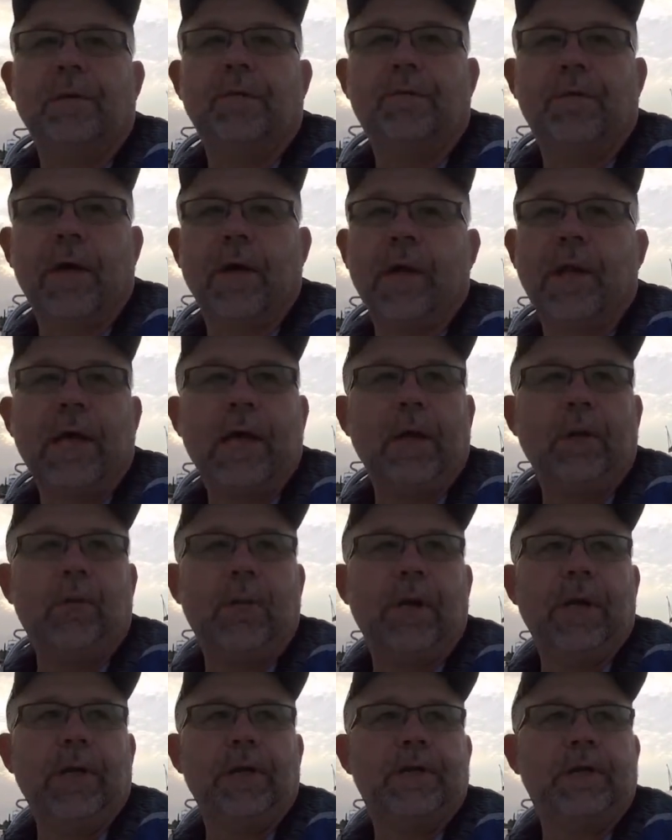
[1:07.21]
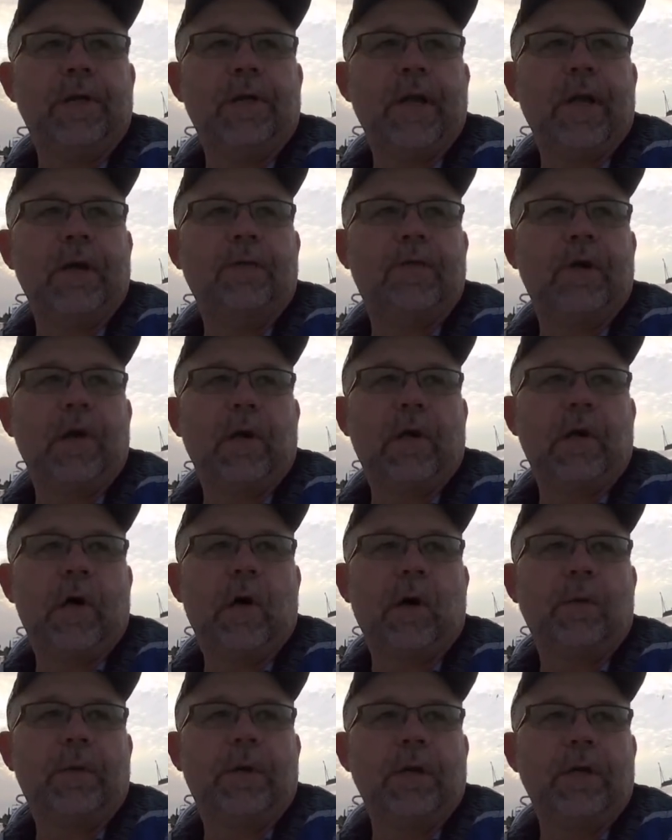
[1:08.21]
Very light winds today, very
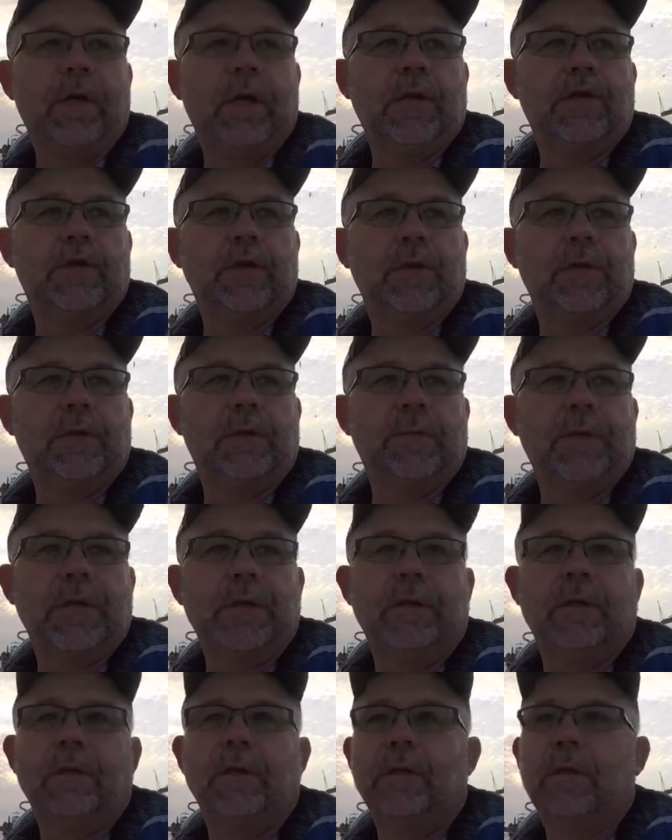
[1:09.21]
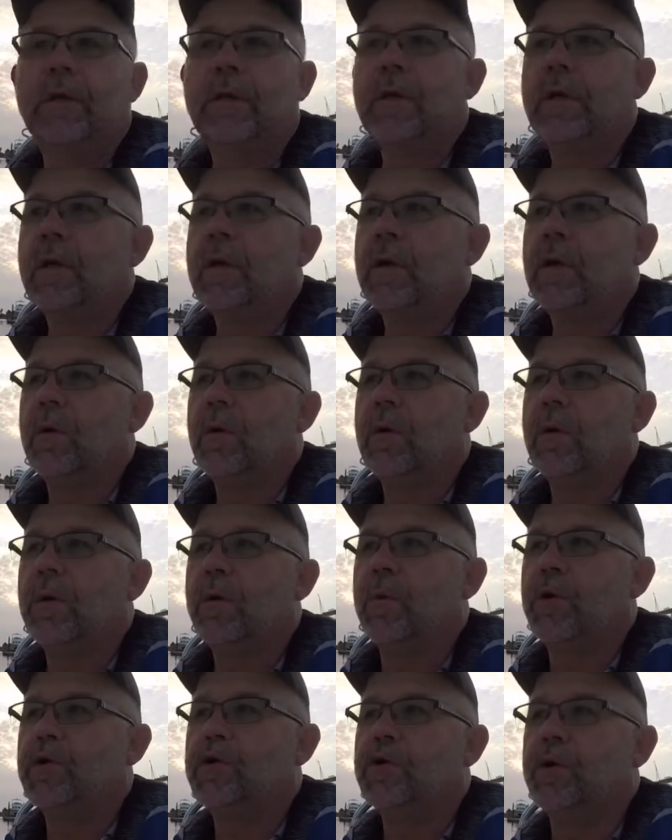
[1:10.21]
calm conditions, but
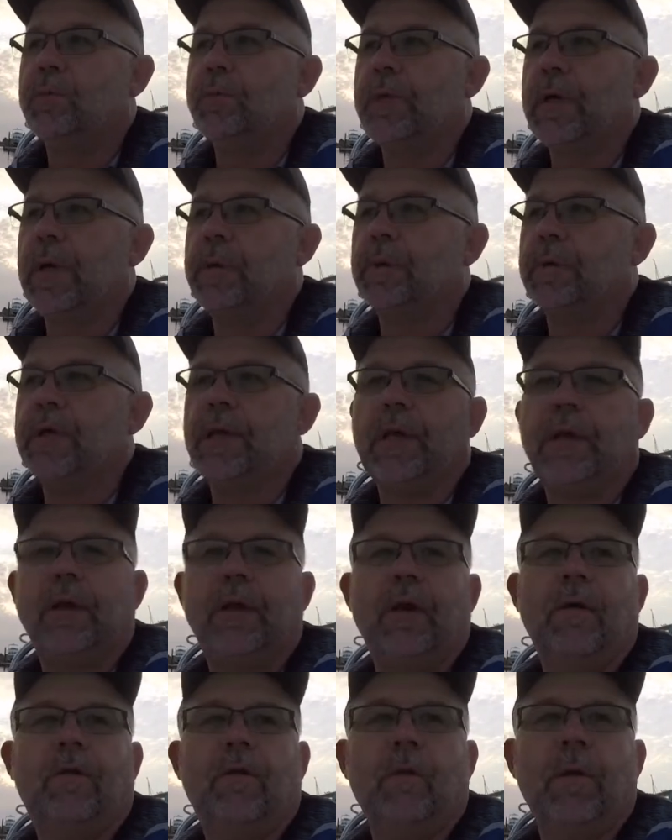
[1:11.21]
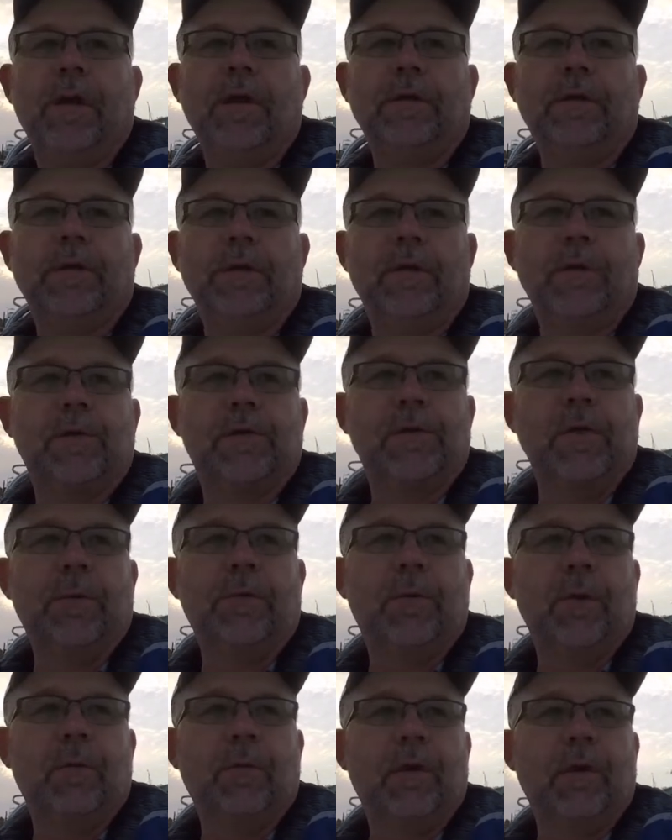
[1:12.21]
we should be able to get enough wind to do
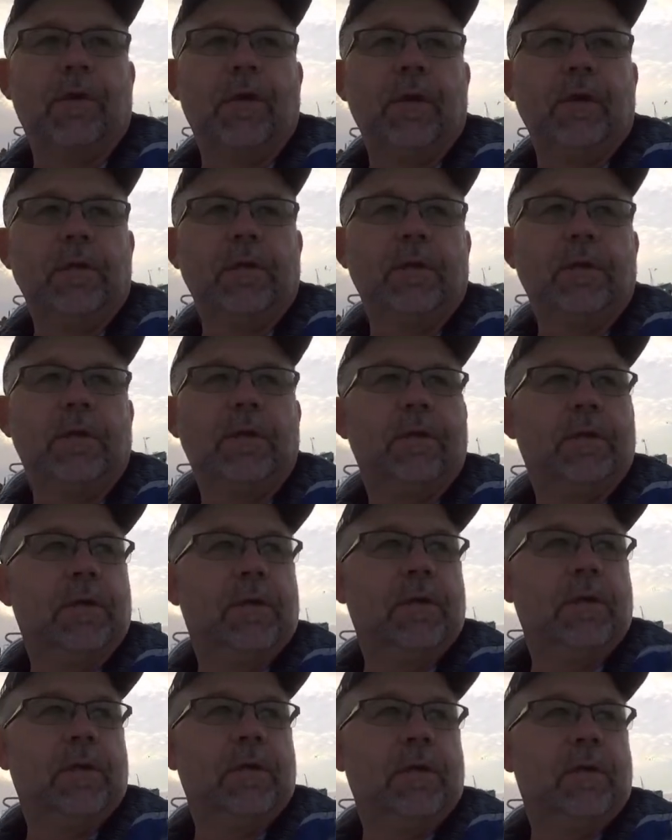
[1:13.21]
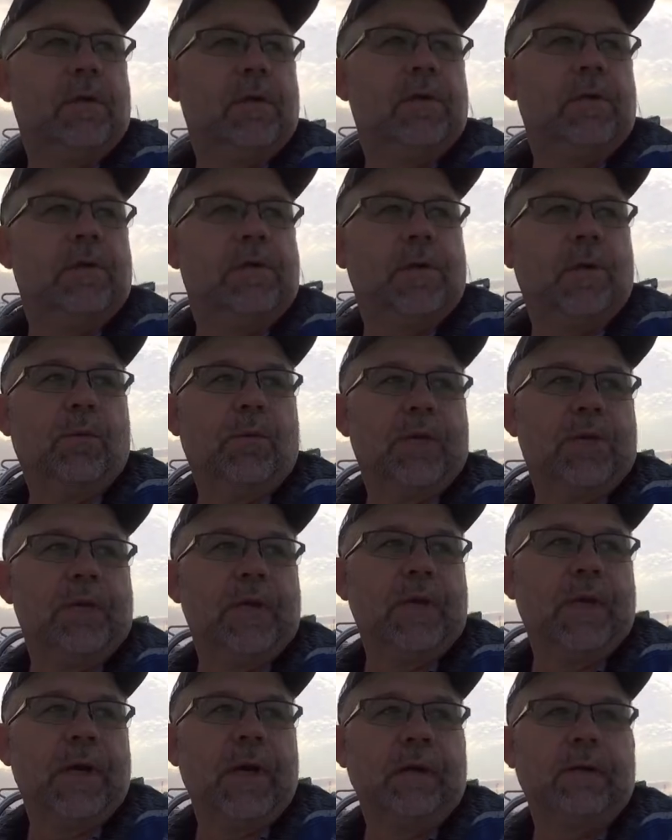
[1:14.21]
something with it. So we'll
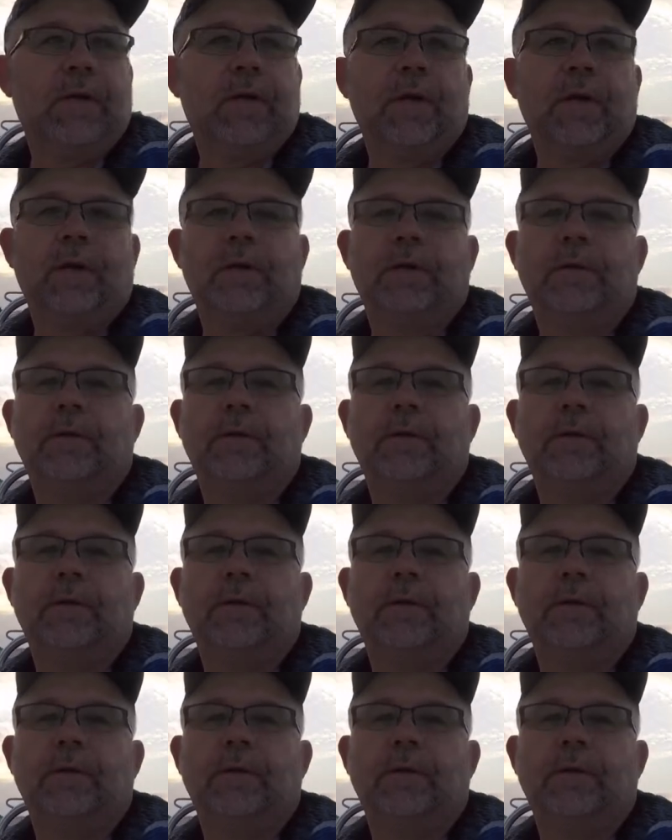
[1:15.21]
see you out there.